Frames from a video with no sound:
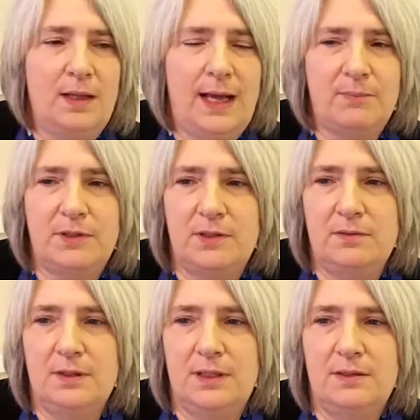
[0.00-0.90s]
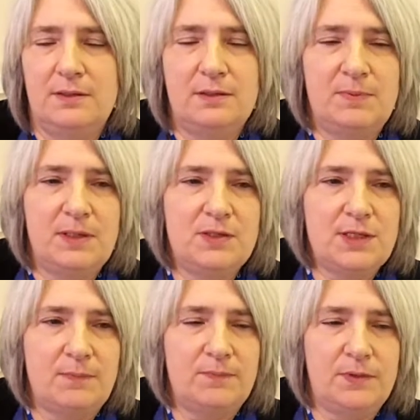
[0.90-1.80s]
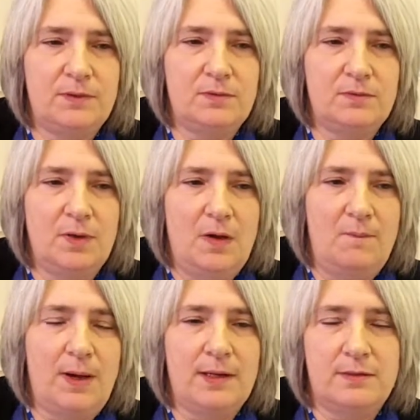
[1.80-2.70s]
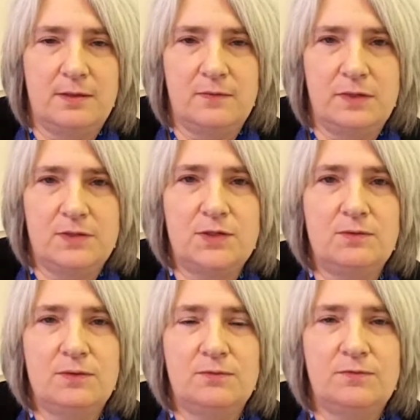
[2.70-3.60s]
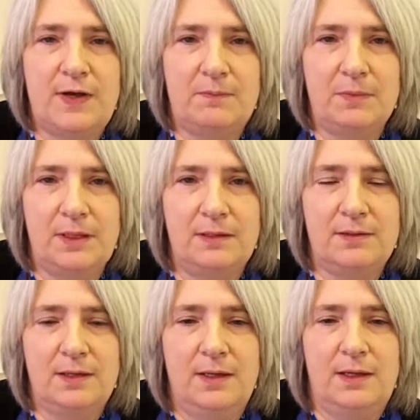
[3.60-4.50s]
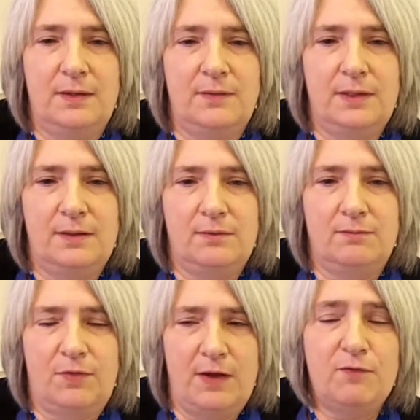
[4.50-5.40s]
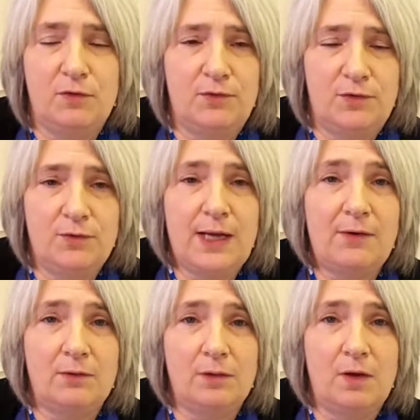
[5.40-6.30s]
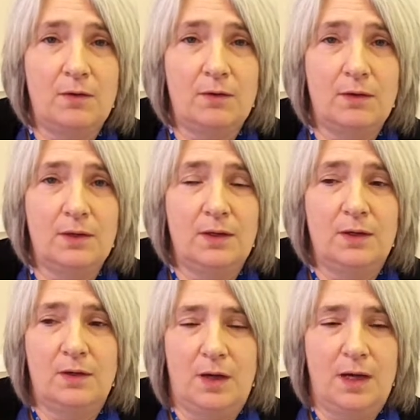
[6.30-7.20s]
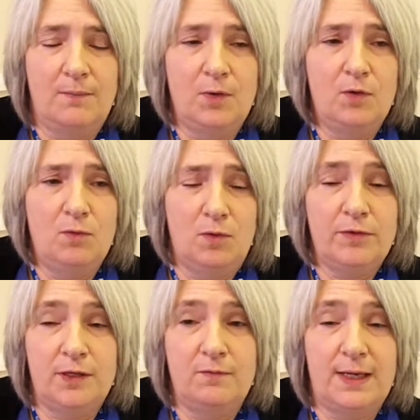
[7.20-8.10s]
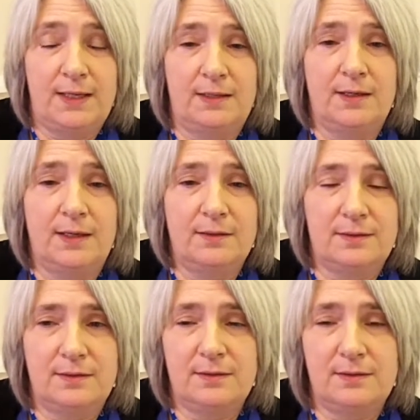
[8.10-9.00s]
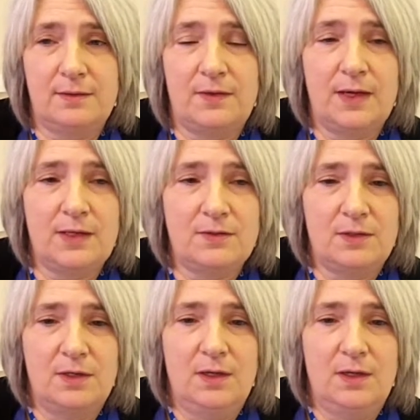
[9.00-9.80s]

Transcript: Absolutely, this is being championed by Service to Children and Families, and then therefore through Carol Long, who also recognises that